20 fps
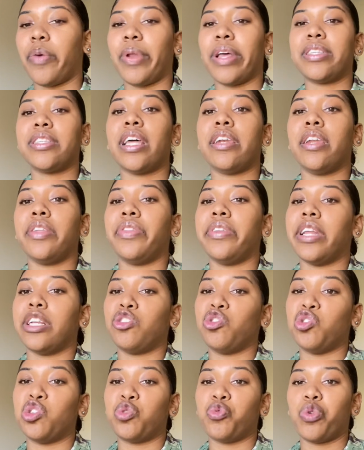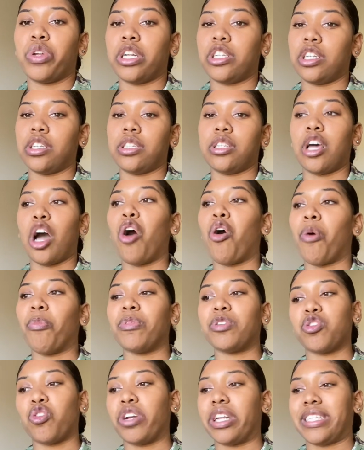That's not nothing that you just want to just, oh, I'm
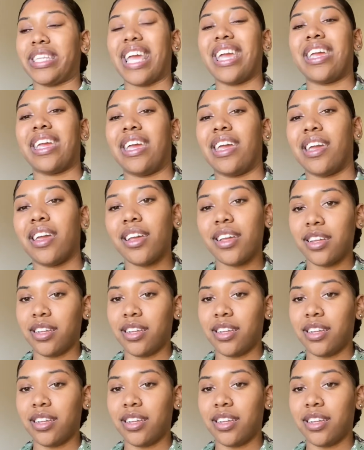just going to take it.